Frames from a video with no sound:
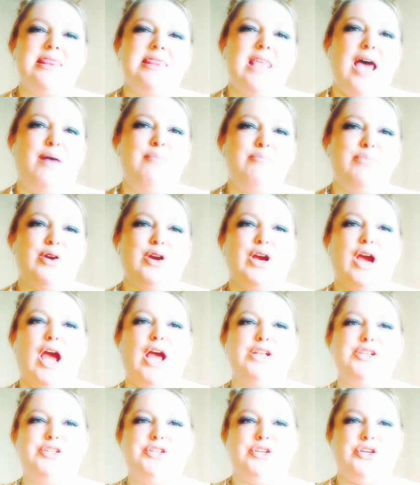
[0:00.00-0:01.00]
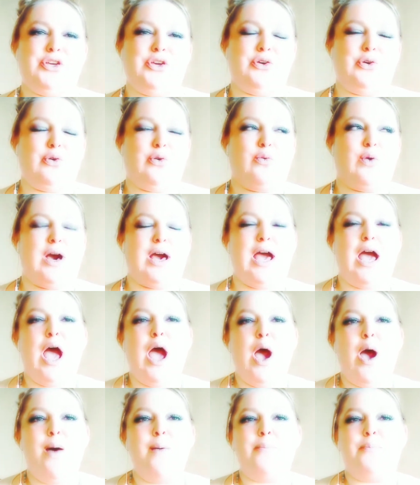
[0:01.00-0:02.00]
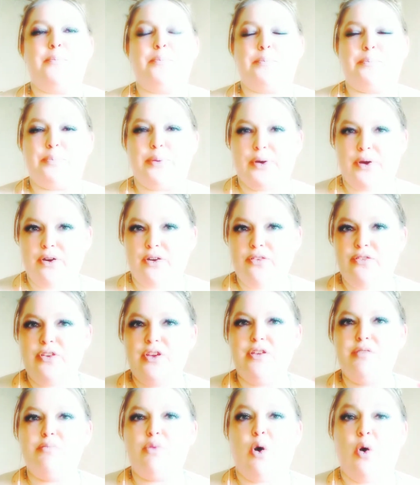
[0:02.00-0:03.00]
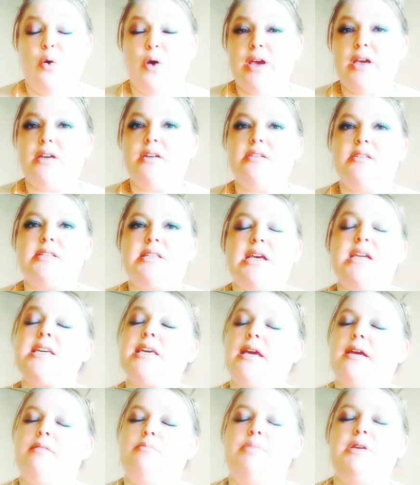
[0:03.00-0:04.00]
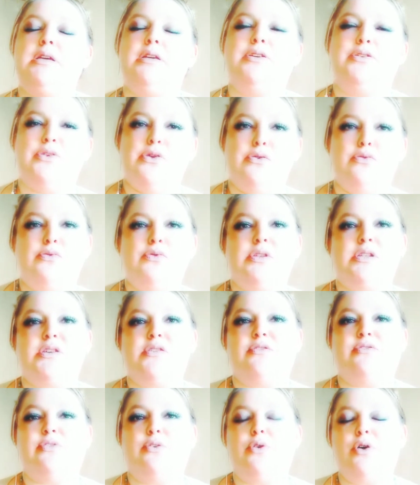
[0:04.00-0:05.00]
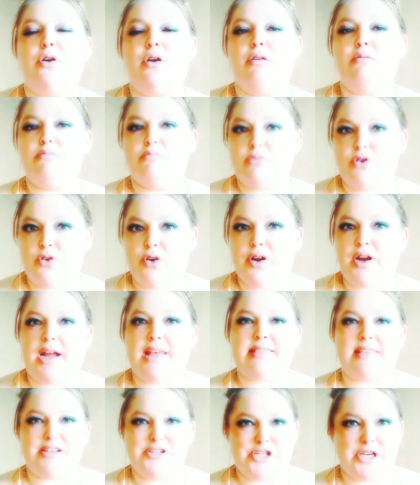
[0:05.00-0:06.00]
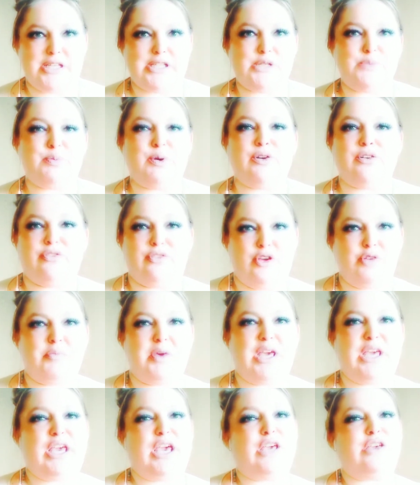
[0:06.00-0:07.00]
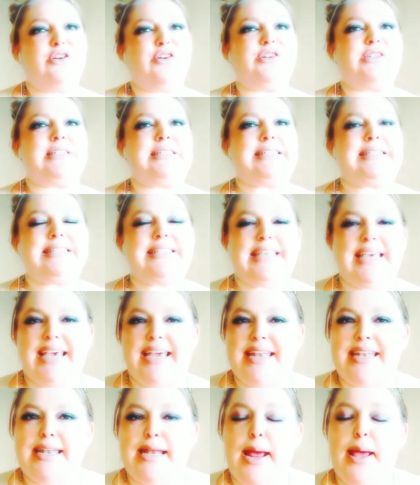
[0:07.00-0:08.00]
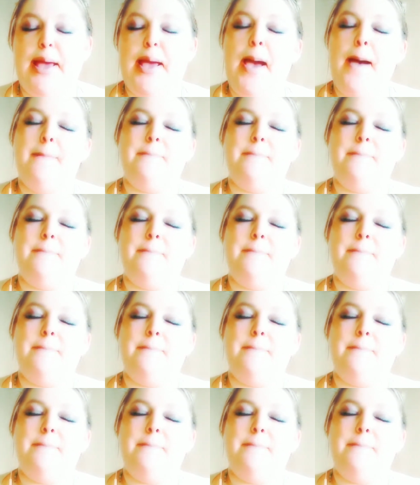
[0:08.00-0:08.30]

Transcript: Number two, perfume oils can be used for more than just perfuming your skin,